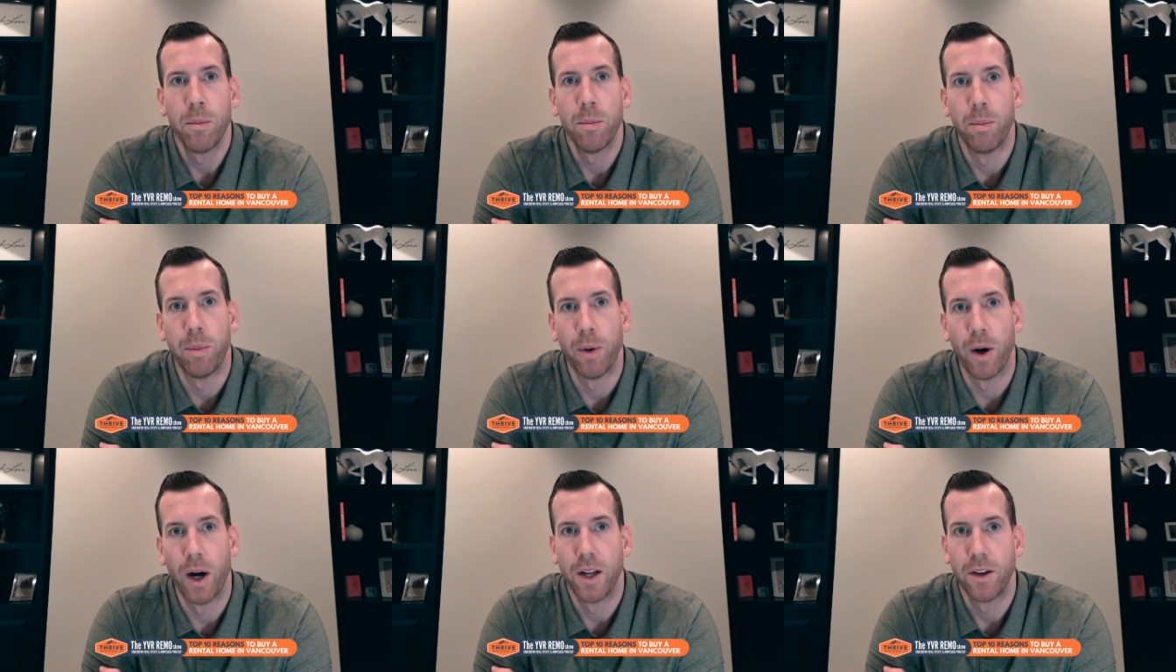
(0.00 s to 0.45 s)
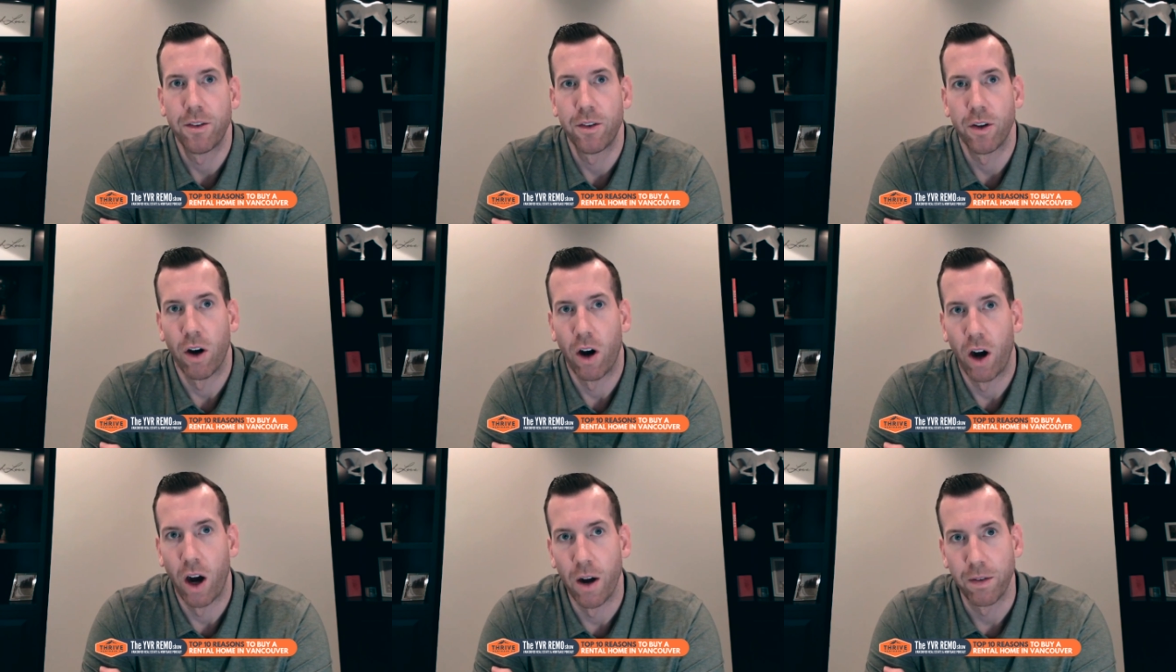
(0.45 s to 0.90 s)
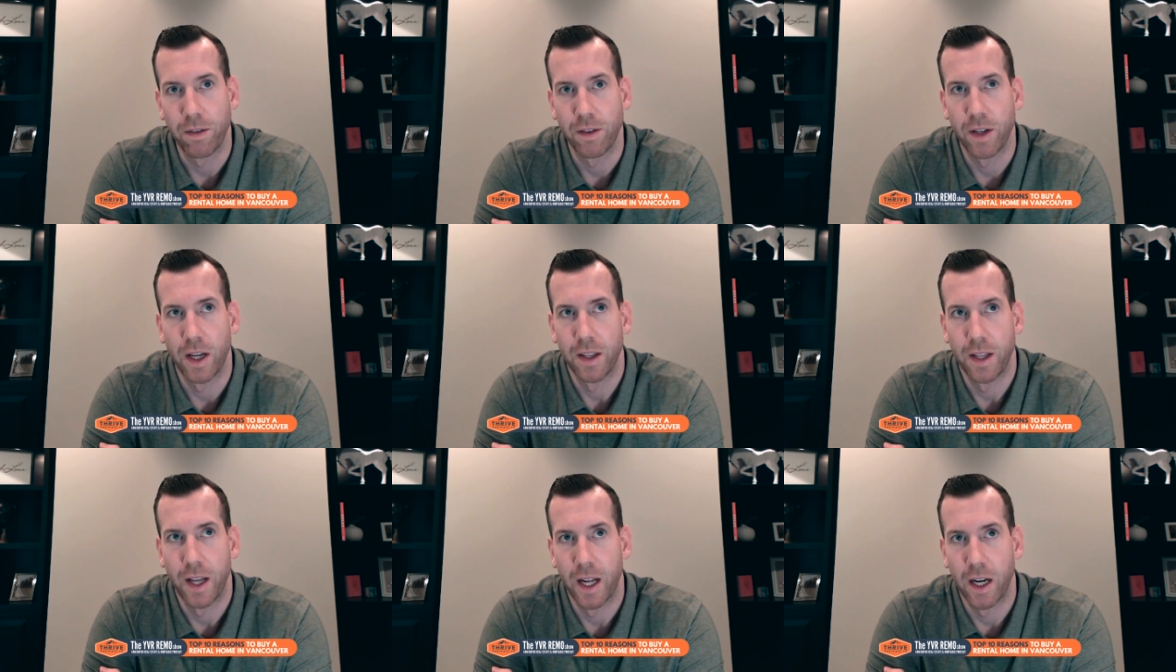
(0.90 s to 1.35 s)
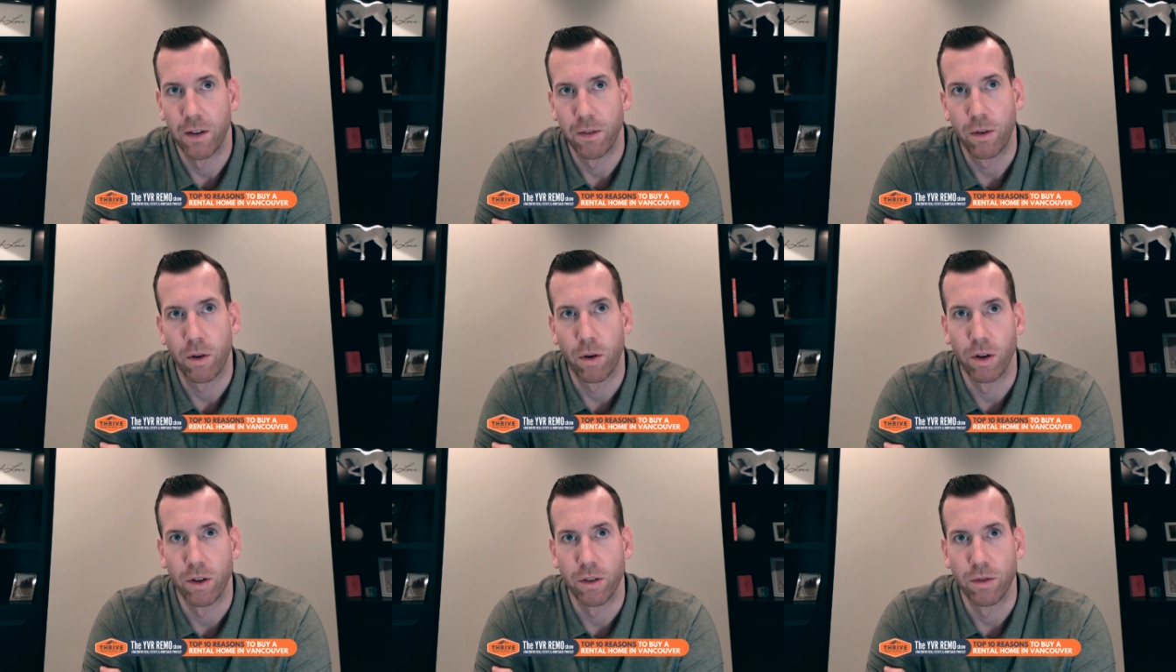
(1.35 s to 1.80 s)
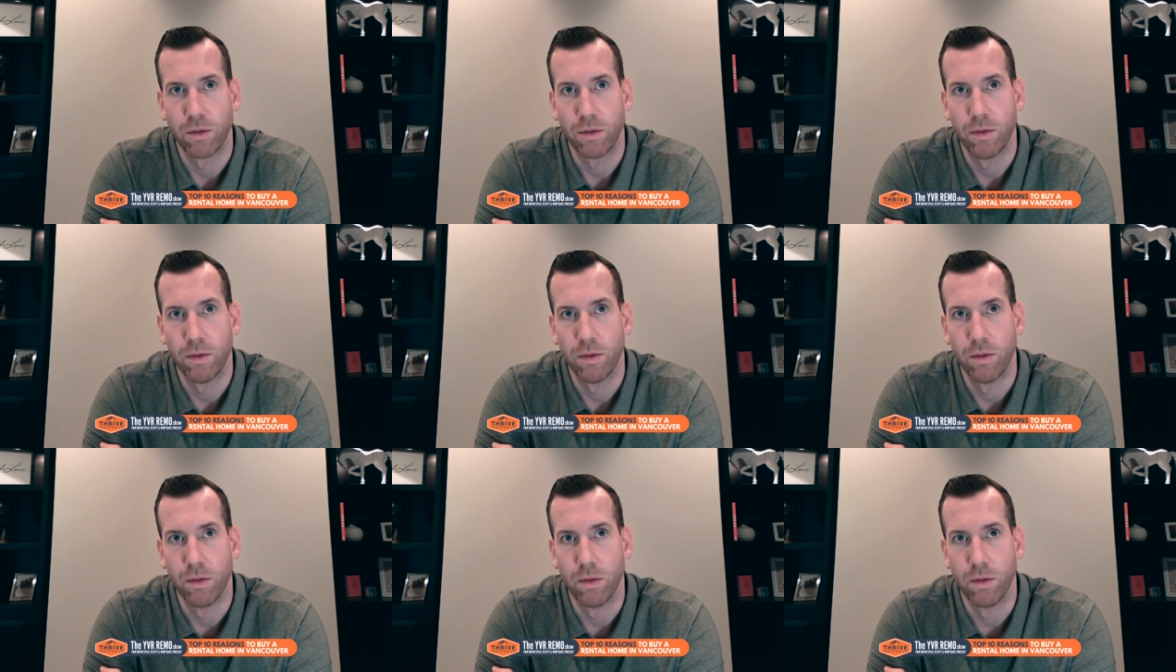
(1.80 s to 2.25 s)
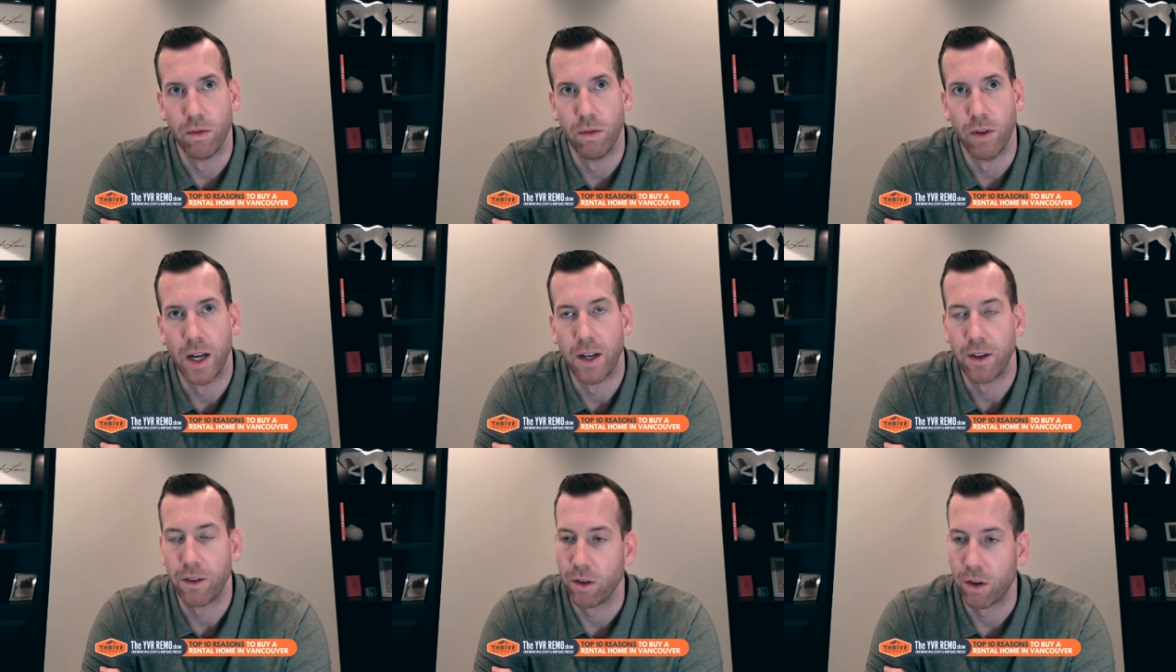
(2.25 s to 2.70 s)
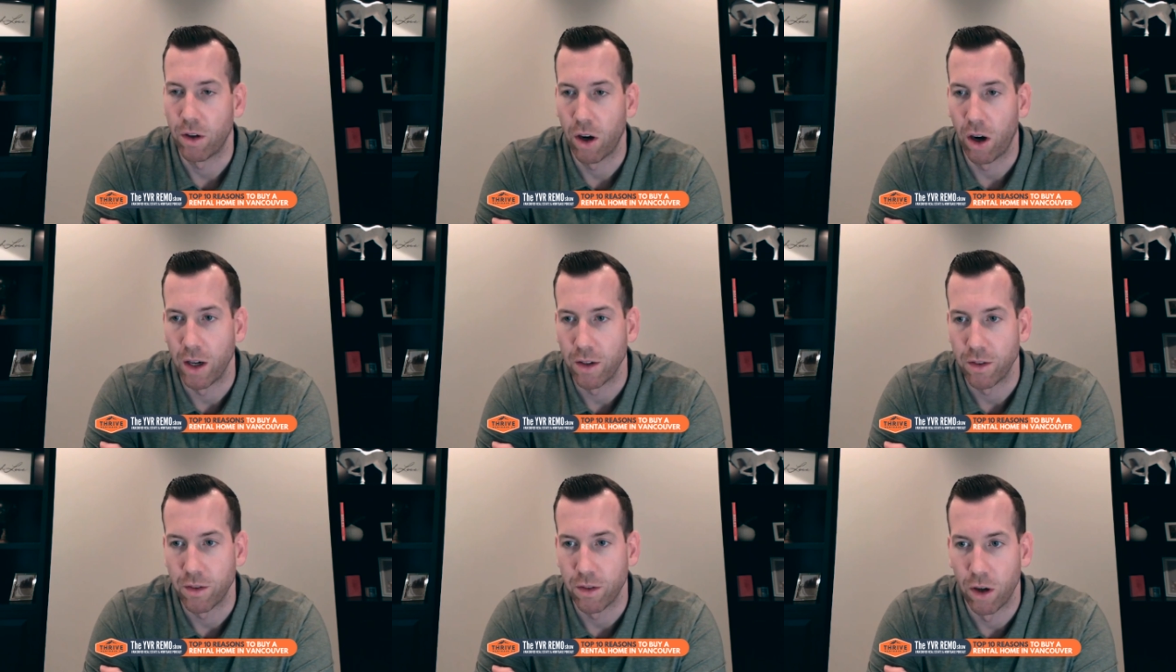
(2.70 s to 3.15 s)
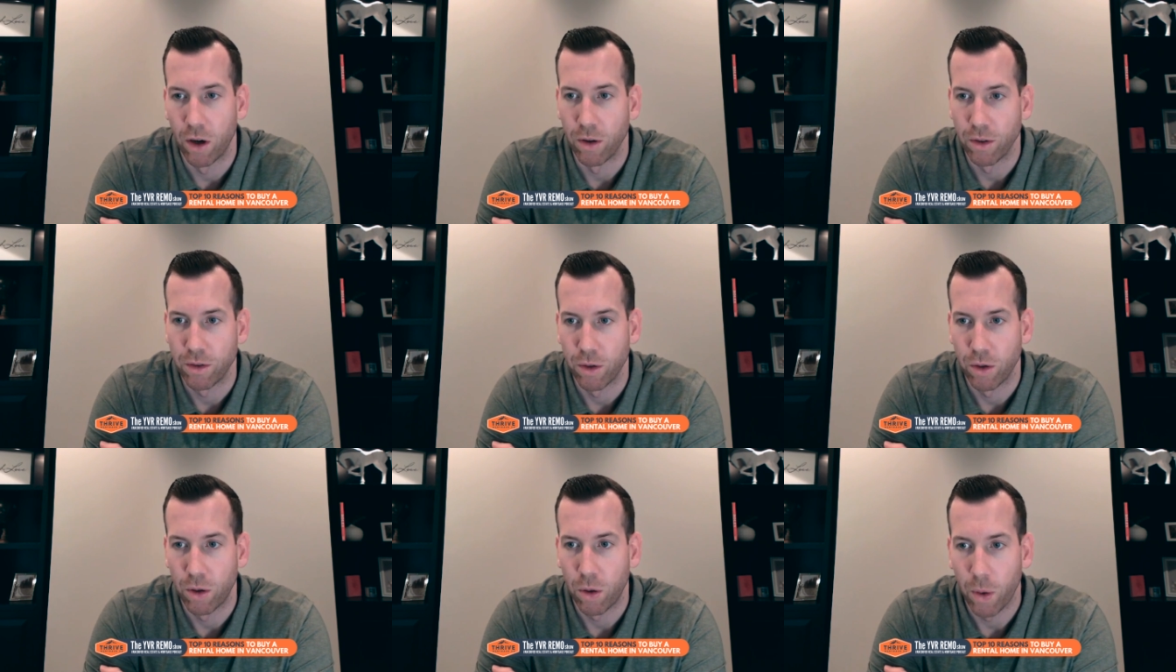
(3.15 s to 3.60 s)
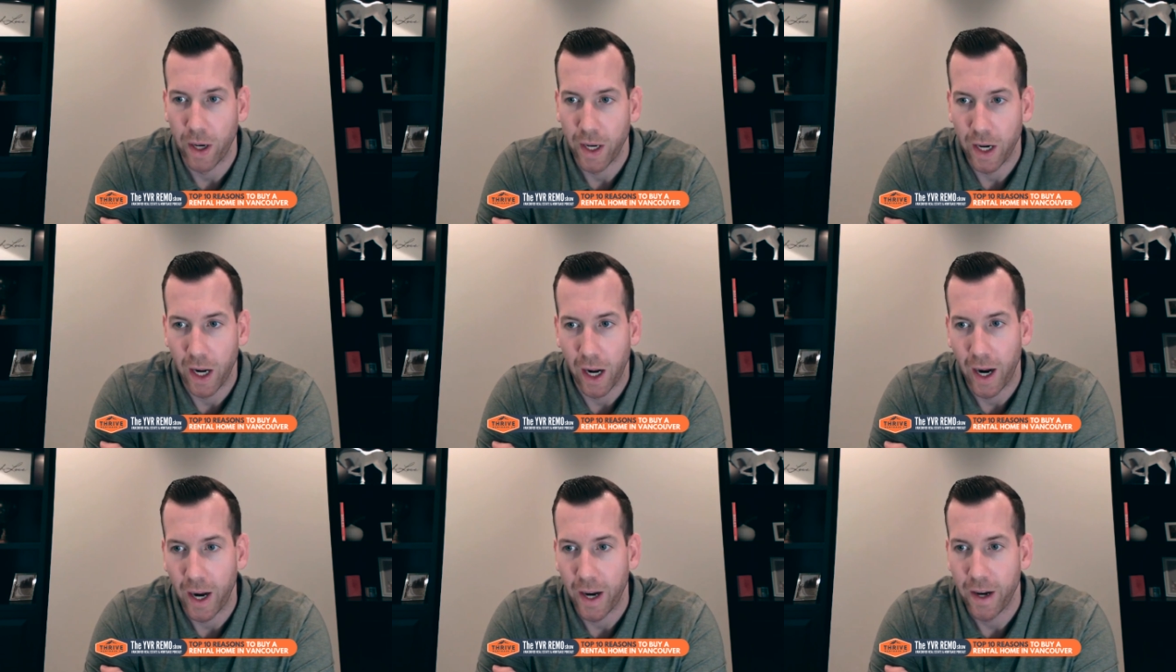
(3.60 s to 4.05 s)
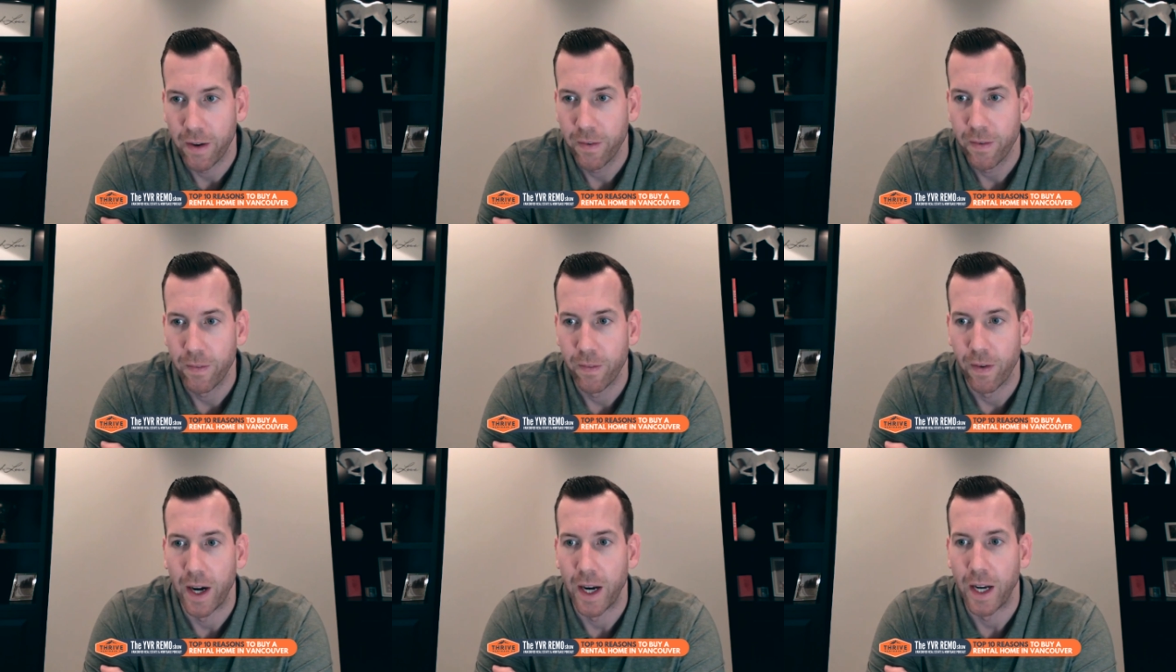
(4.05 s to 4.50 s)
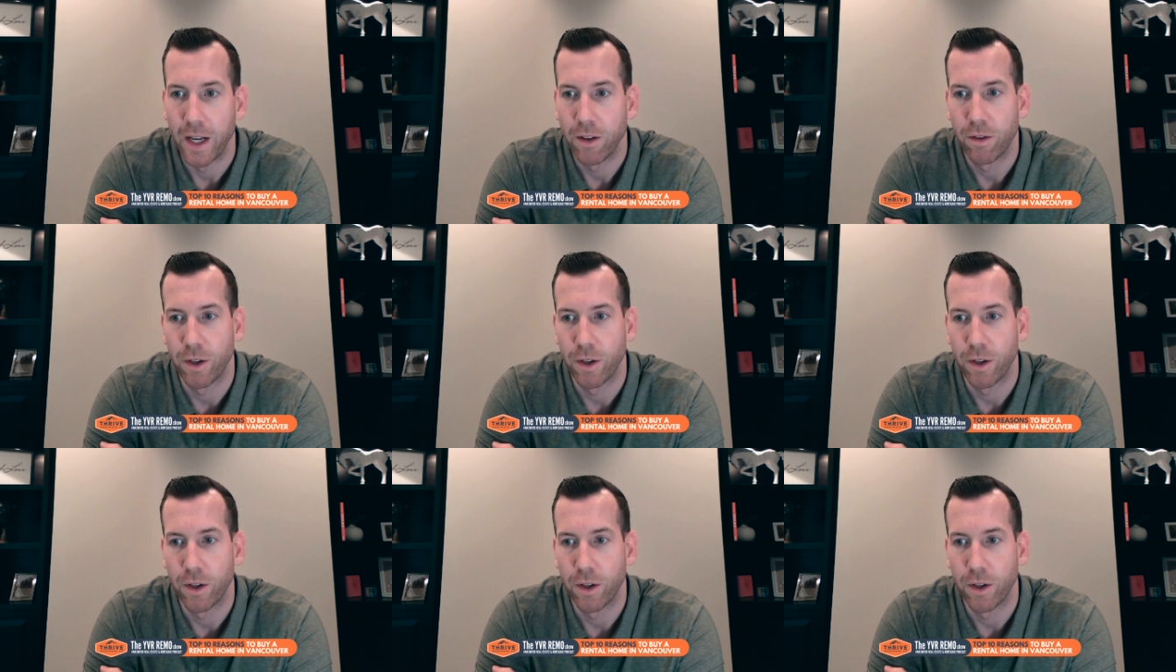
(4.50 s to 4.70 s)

but to offset that, of course, rental costs are also quite high, right?